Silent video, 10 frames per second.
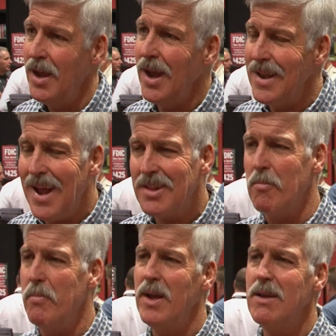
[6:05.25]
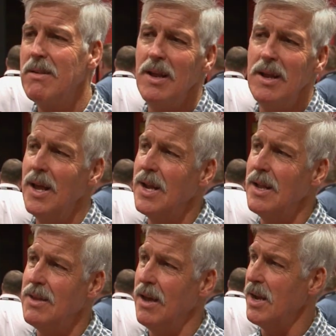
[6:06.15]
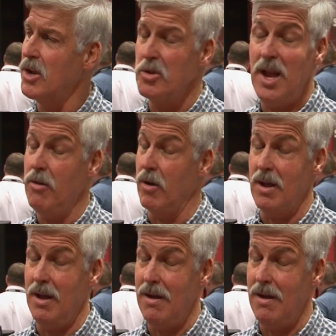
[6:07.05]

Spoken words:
And that's the biggest thing that I can tell you, because look,